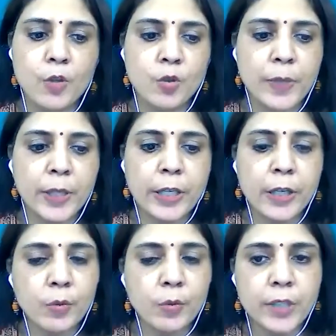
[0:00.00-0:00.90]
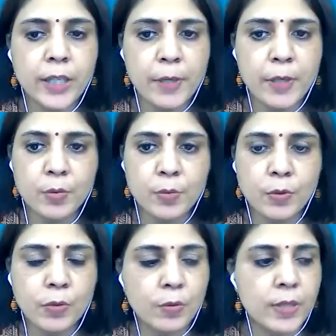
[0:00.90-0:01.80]
so they may lose
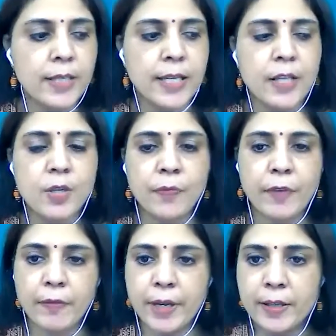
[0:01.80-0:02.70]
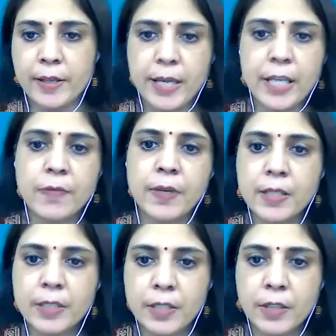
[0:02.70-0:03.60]
the sense of awareness as
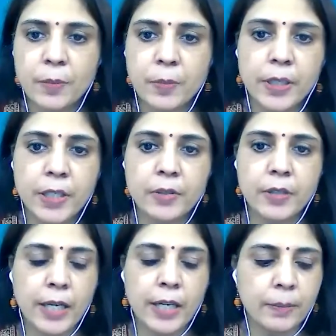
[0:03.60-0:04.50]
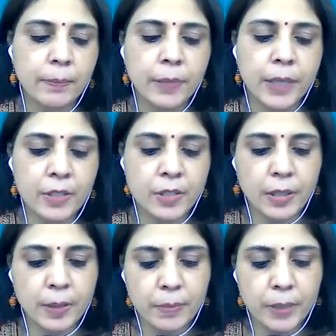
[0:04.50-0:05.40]
well as discrimination and plunge
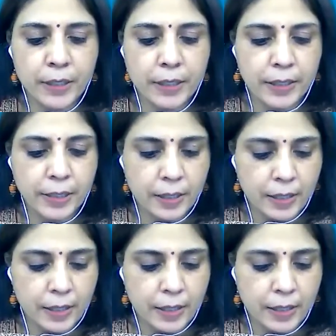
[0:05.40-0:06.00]
completely.